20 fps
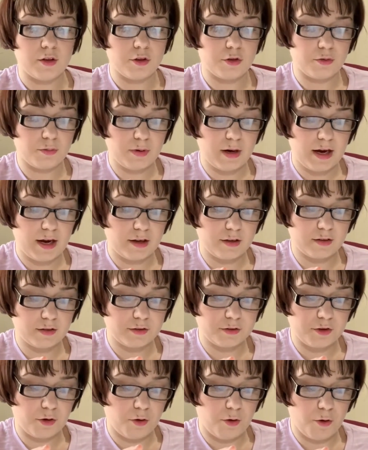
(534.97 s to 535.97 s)
throughout
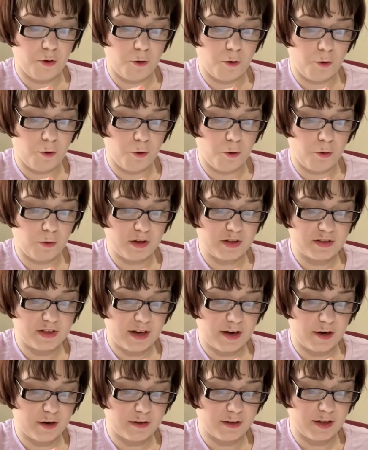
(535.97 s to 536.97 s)
the whole
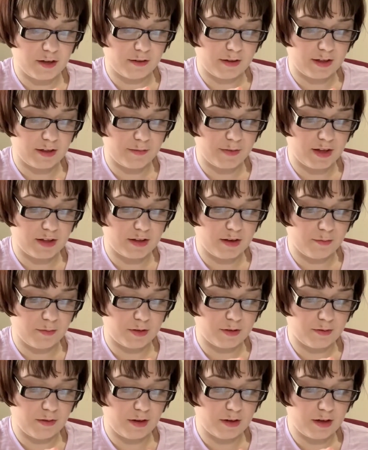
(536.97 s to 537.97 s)
entire thing. Like if you get done
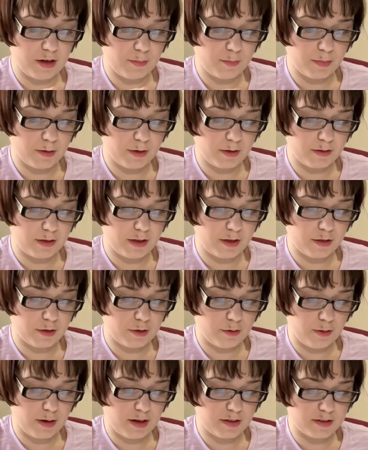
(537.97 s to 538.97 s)
with one number, then you
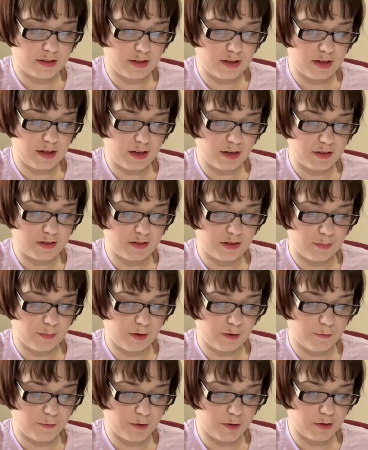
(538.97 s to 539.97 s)
go on to the next number
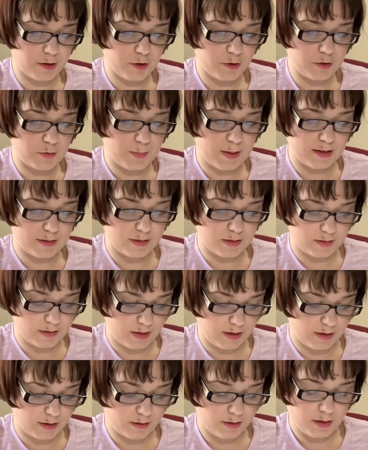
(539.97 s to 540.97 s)
and fill those spaces
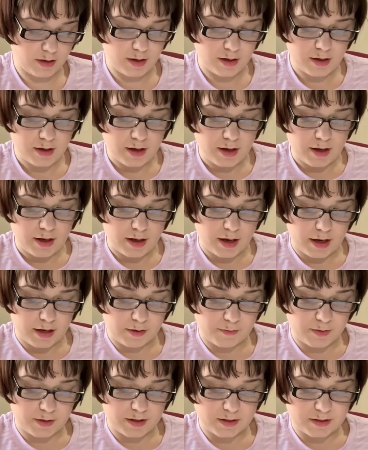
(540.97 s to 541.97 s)
in. And
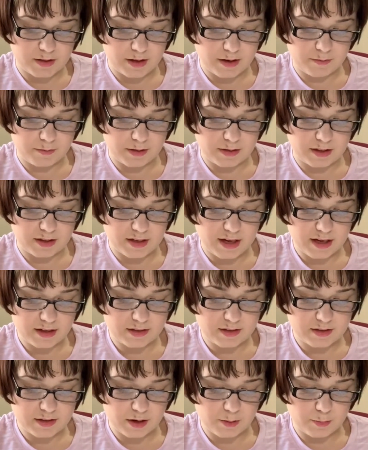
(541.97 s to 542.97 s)
if you get done with the
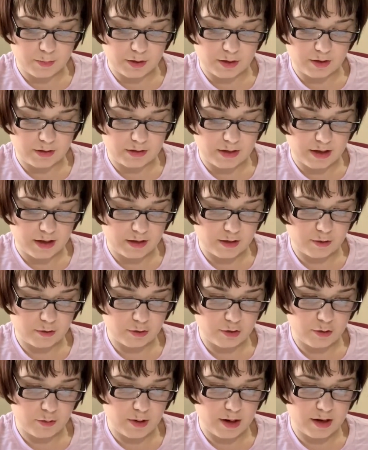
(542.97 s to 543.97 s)
next number, then you
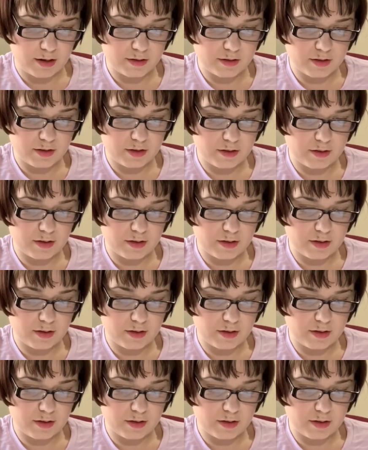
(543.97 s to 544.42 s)
go on to